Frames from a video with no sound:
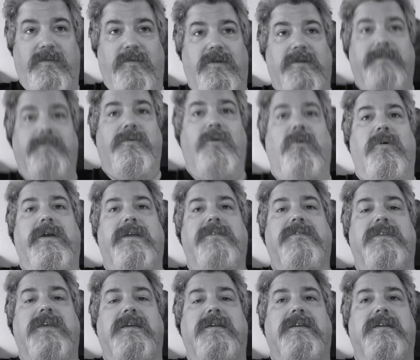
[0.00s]
one
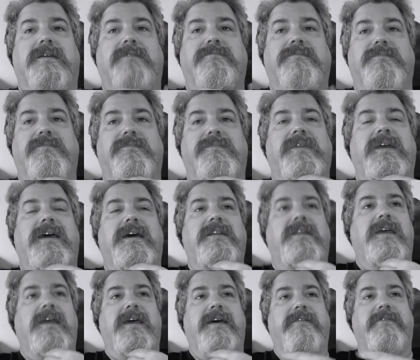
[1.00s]
point, they had
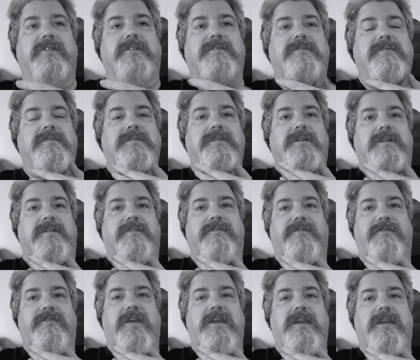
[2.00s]
to have a
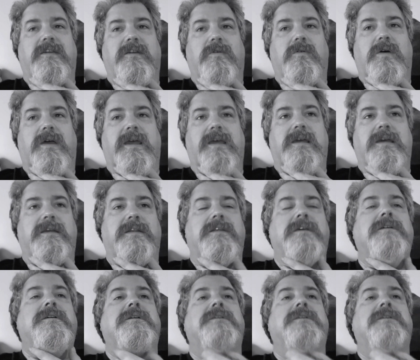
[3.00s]
phaco head